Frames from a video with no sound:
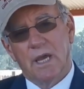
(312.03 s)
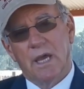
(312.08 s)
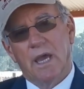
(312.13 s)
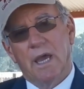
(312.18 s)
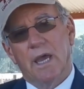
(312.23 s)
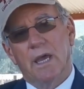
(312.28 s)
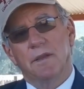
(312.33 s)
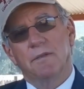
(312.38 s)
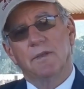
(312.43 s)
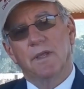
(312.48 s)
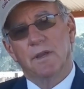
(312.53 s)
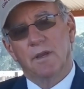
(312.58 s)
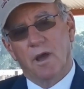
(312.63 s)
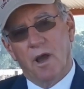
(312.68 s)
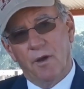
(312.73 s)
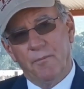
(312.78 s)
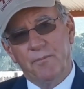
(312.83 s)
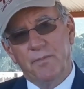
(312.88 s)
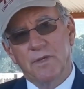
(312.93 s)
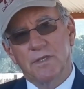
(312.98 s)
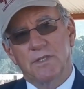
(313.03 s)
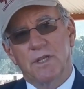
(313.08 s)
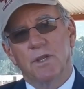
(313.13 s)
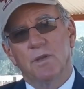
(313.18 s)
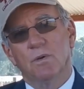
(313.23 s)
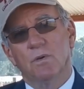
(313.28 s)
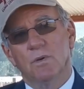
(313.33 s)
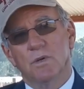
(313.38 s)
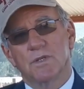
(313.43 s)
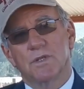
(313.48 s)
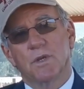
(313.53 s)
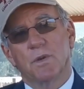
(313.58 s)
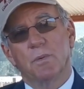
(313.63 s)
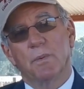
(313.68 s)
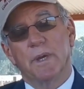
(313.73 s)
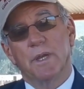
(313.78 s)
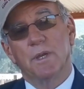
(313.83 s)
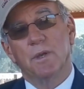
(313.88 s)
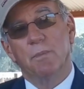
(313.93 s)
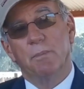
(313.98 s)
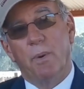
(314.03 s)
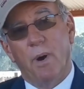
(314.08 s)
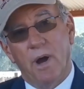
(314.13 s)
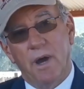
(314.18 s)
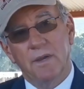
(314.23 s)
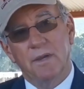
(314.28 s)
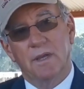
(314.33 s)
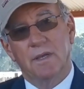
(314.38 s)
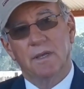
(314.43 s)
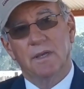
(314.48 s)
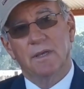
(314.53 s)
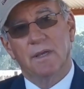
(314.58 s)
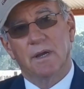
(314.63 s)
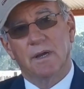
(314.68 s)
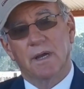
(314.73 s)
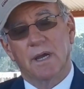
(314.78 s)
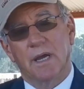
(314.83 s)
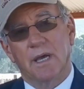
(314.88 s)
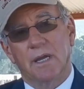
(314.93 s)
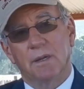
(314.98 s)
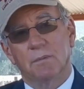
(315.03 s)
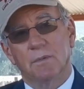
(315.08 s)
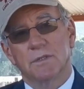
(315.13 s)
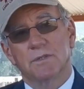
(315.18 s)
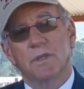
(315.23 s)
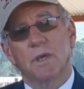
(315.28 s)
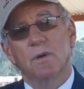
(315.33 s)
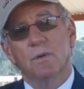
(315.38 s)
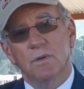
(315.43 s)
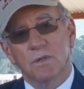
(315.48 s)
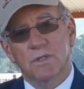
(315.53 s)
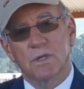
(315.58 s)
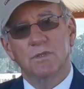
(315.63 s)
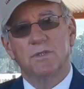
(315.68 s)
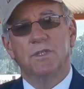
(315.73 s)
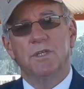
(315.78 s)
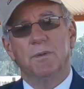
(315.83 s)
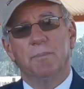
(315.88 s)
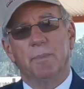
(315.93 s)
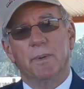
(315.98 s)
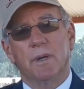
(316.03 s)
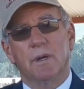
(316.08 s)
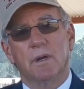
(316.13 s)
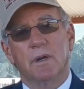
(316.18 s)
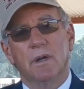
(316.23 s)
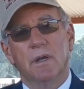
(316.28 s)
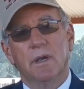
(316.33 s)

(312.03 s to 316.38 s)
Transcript: And then obviously also when you buy the younger animals, they're also cheaper